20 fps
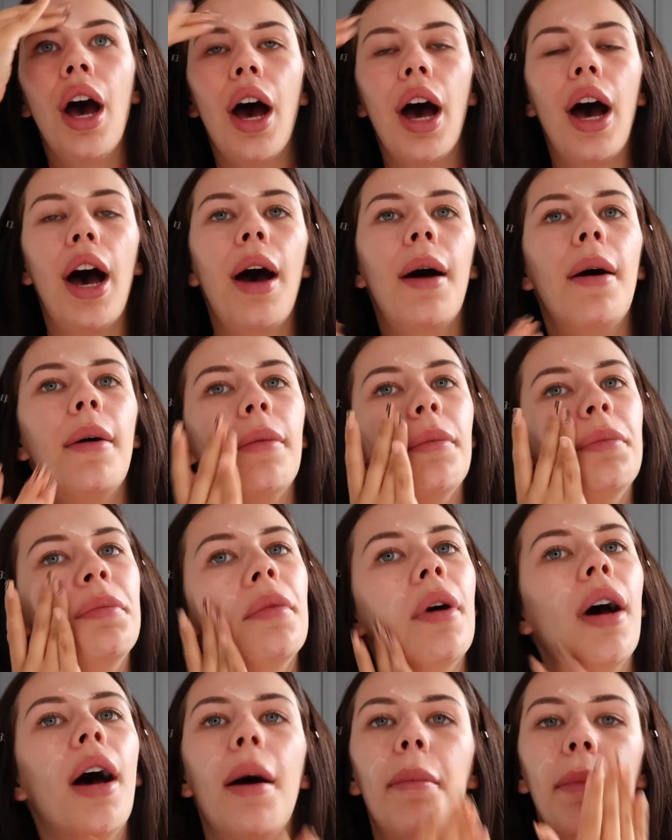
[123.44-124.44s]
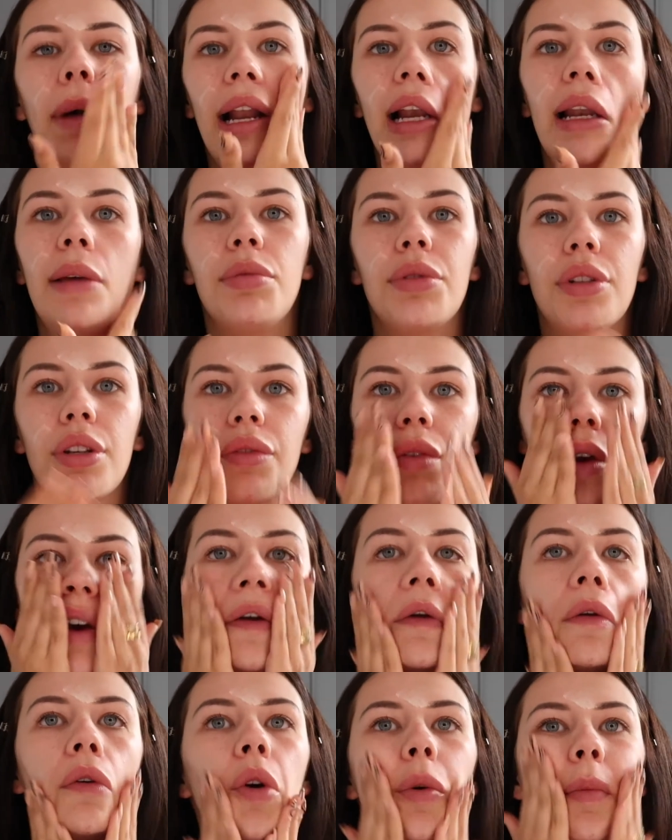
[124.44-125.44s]
And my lips just
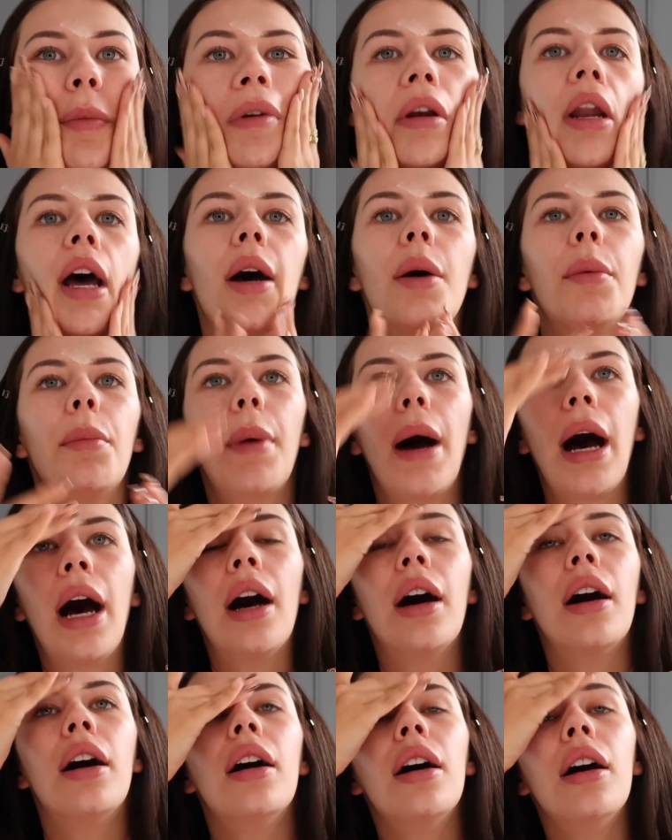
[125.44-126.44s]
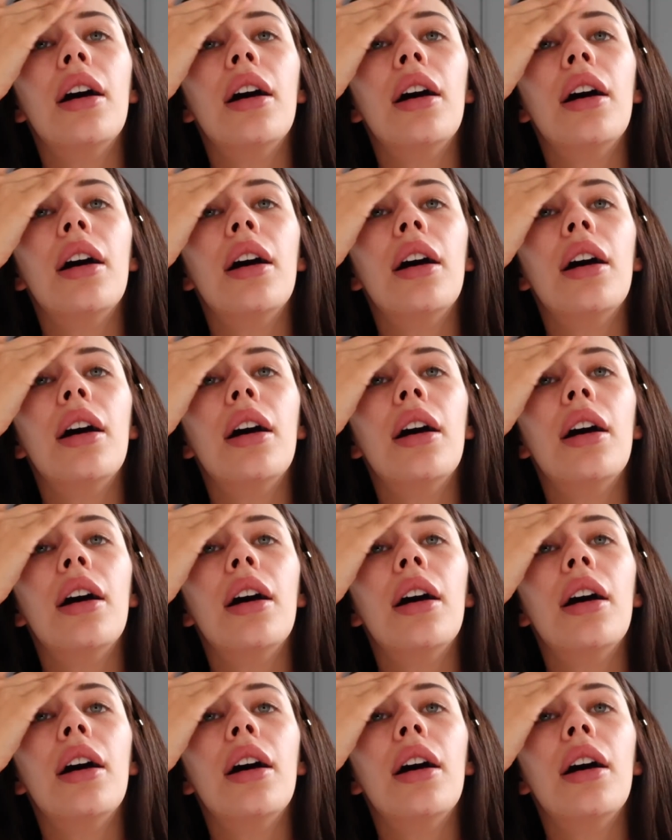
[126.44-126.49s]
feel normal now, but